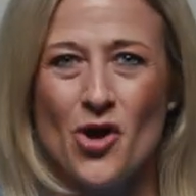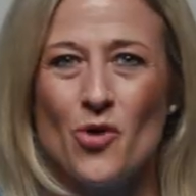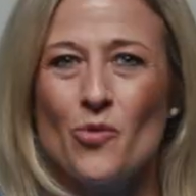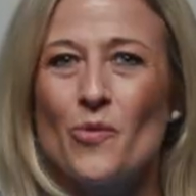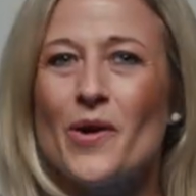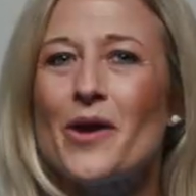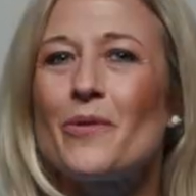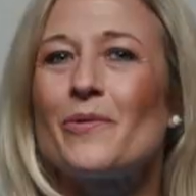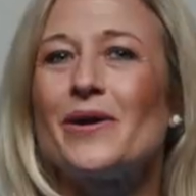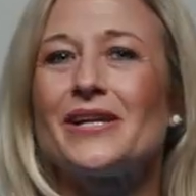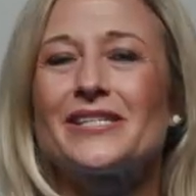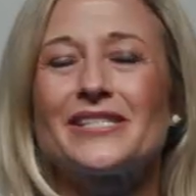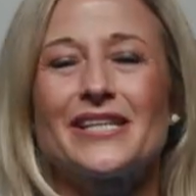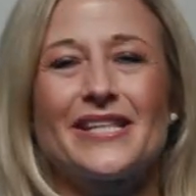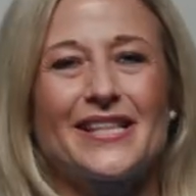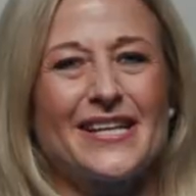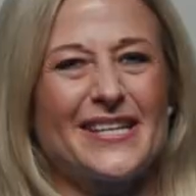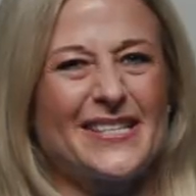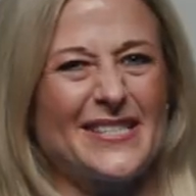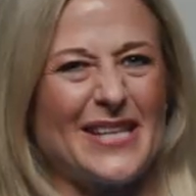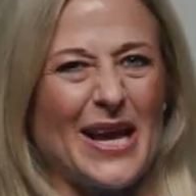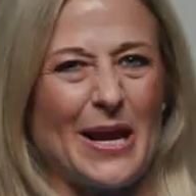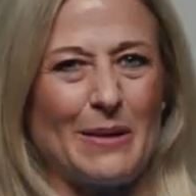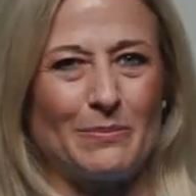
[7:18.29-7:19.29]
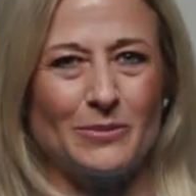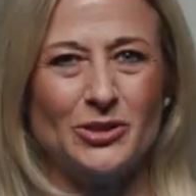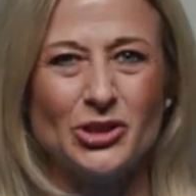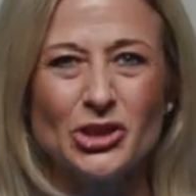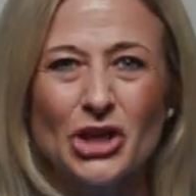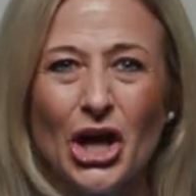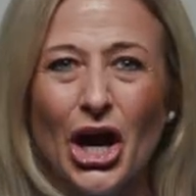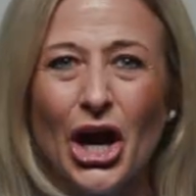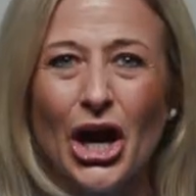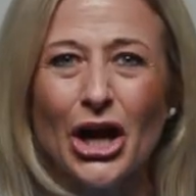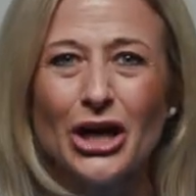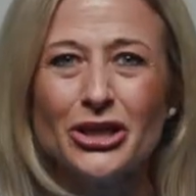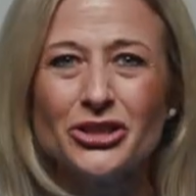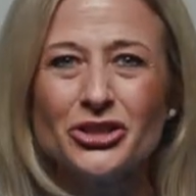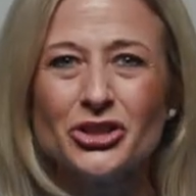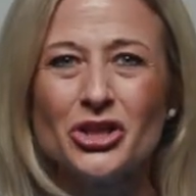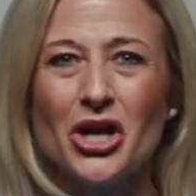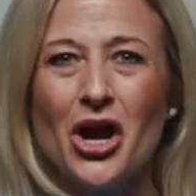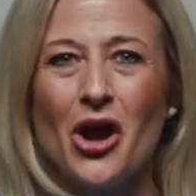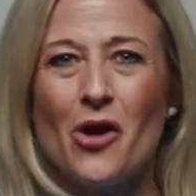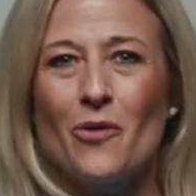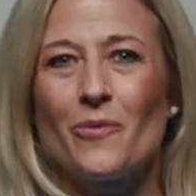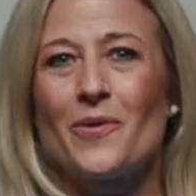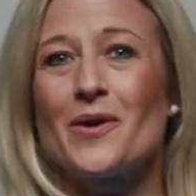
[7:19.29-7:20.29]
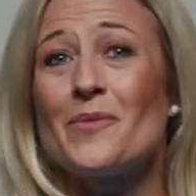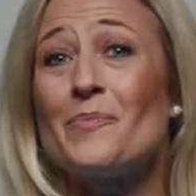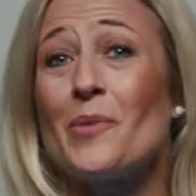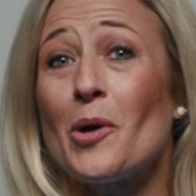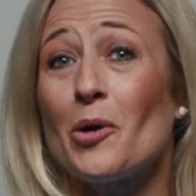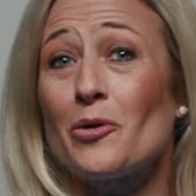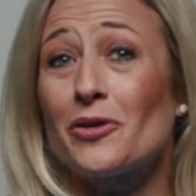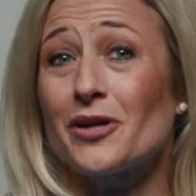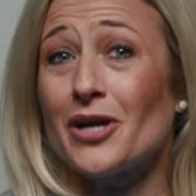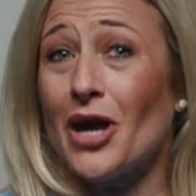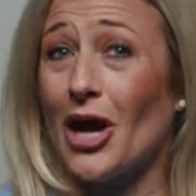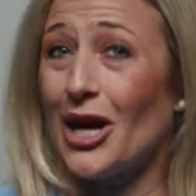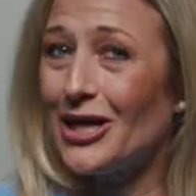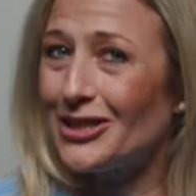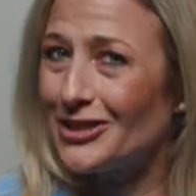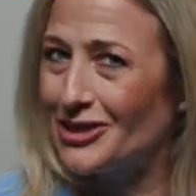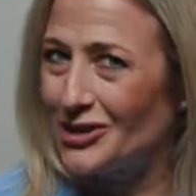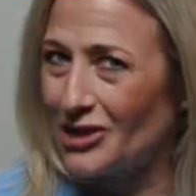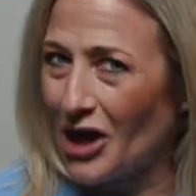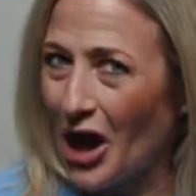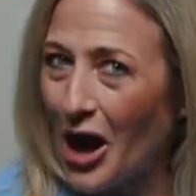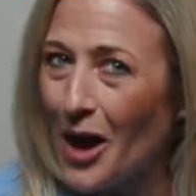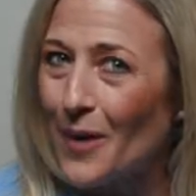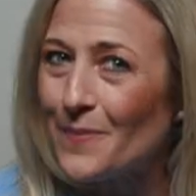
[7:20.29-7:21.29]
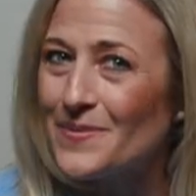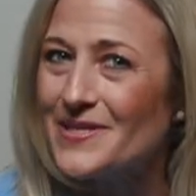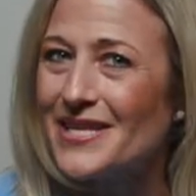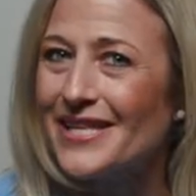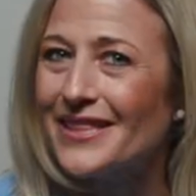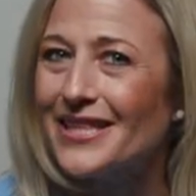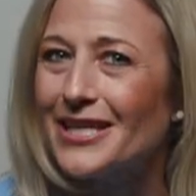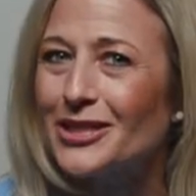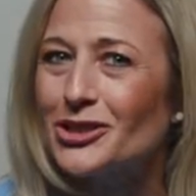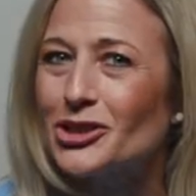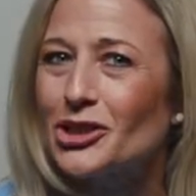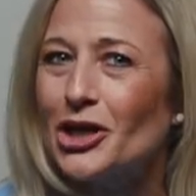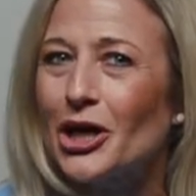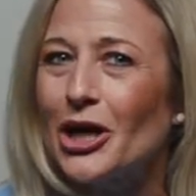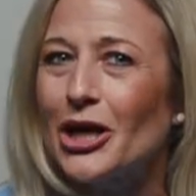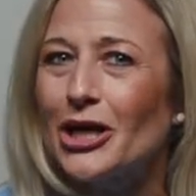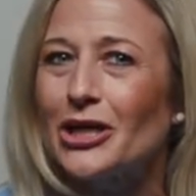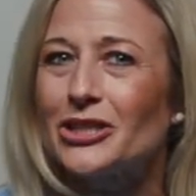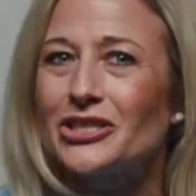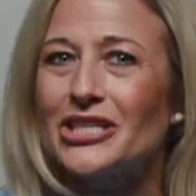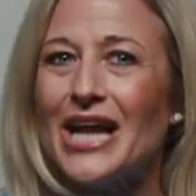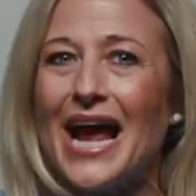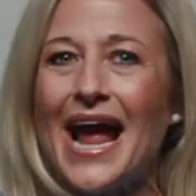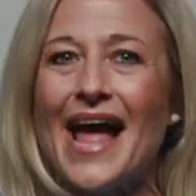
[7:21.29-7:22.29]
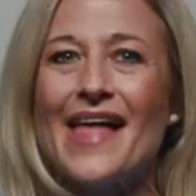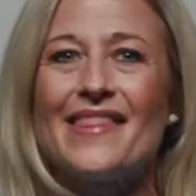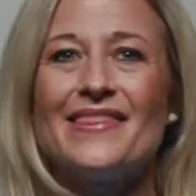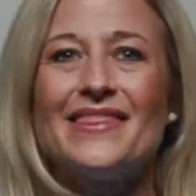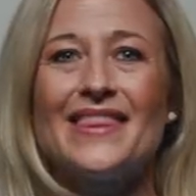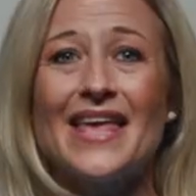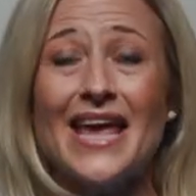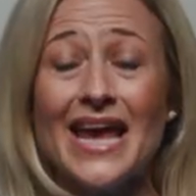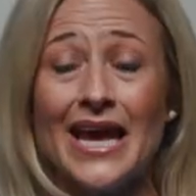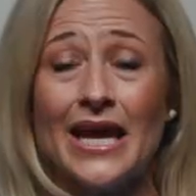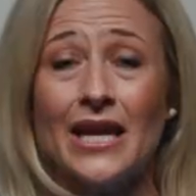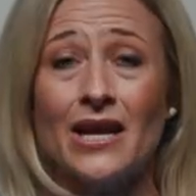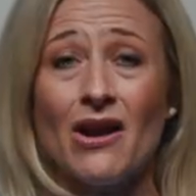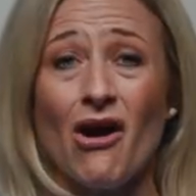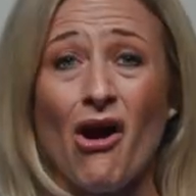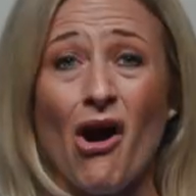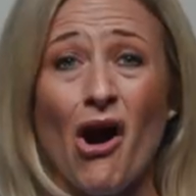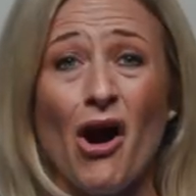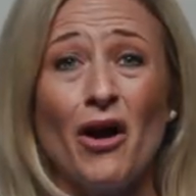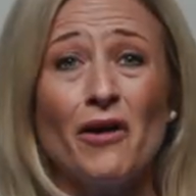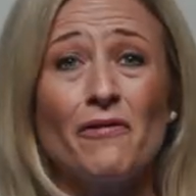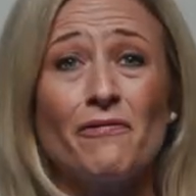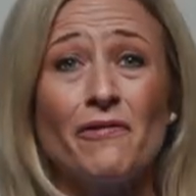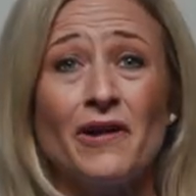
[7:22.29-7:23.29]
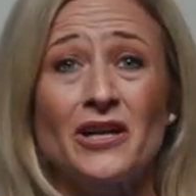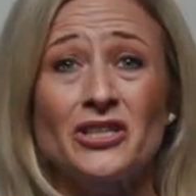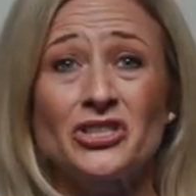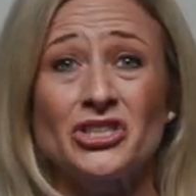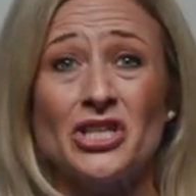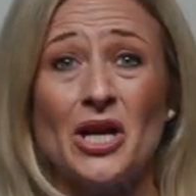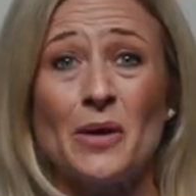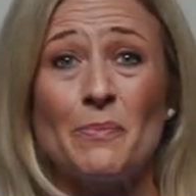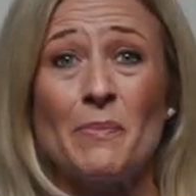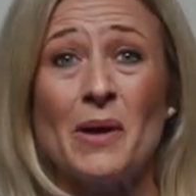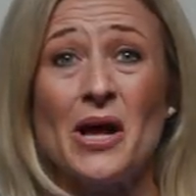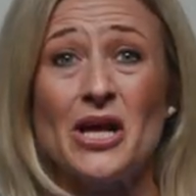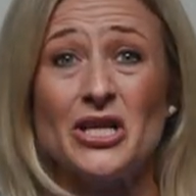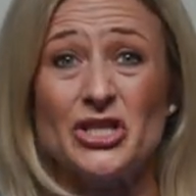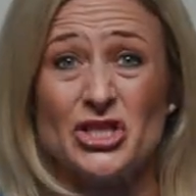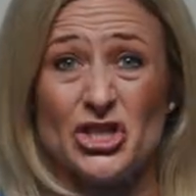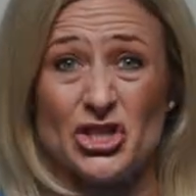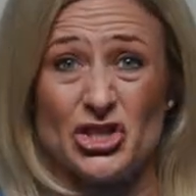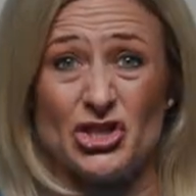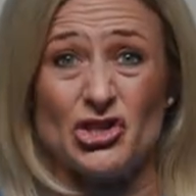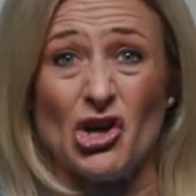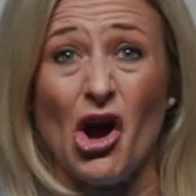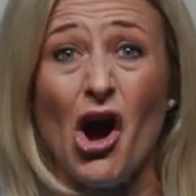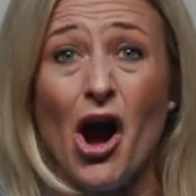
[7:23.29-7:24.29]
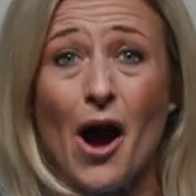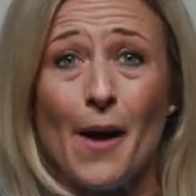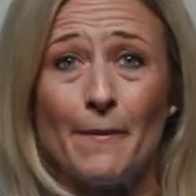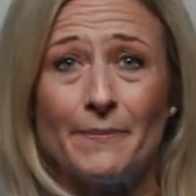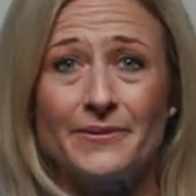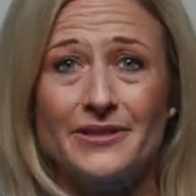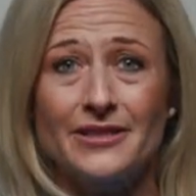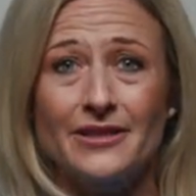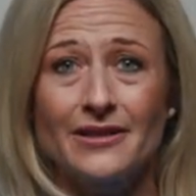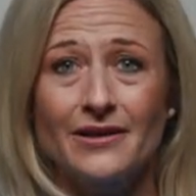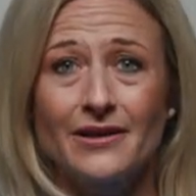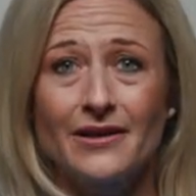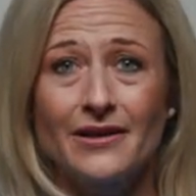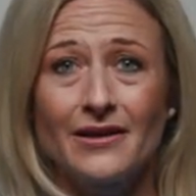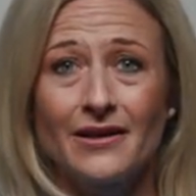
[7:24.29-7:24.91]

We went to the same church, we both got jobs at the church, and then our friendship stopped.